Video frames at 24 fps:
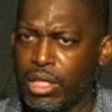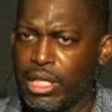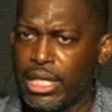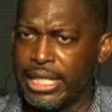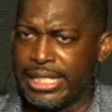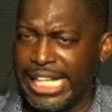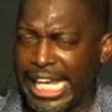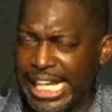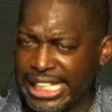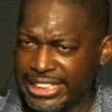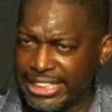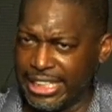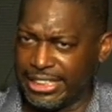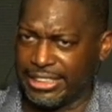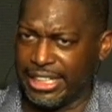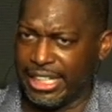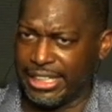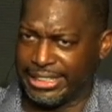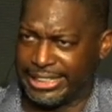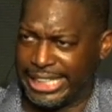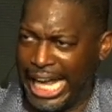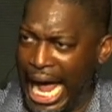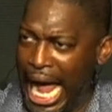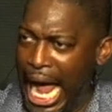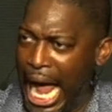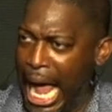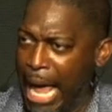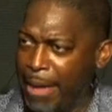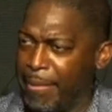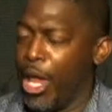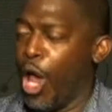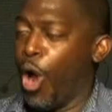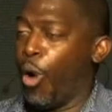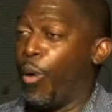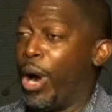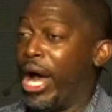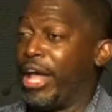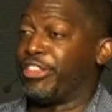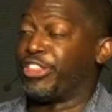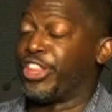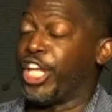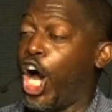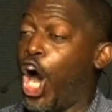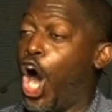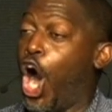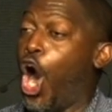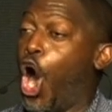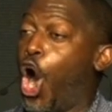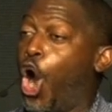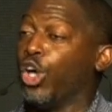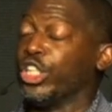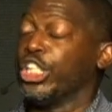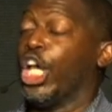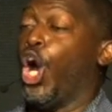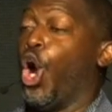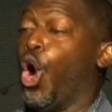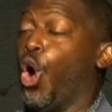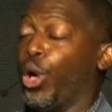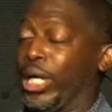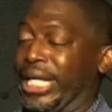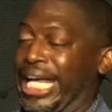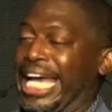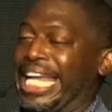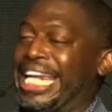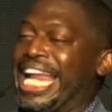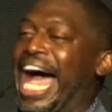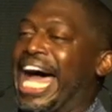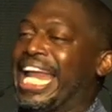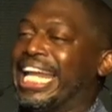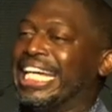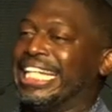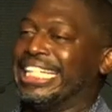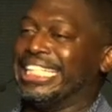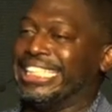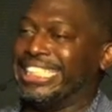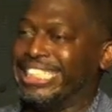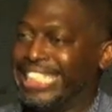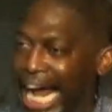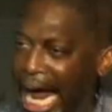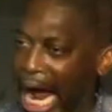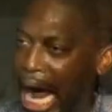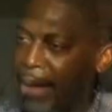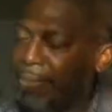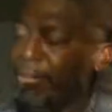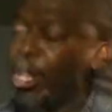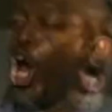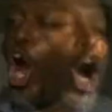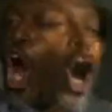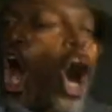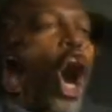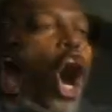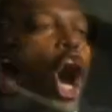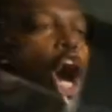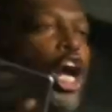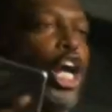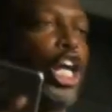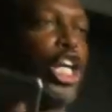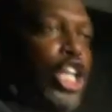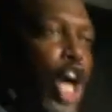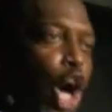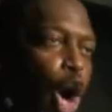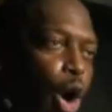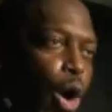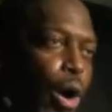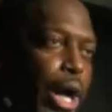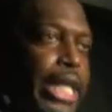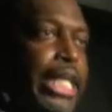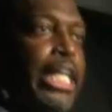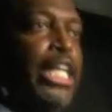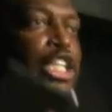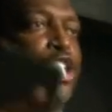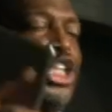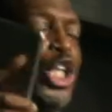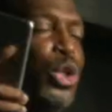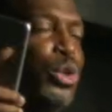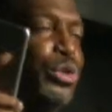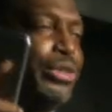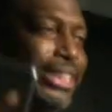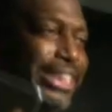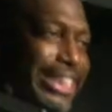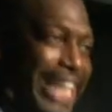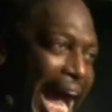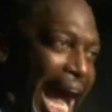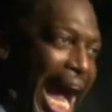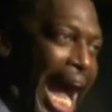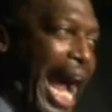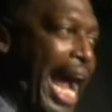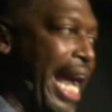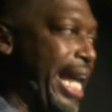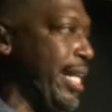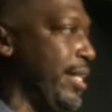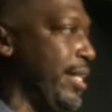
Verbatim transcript: This is a time where those who cannot adapt are going to die.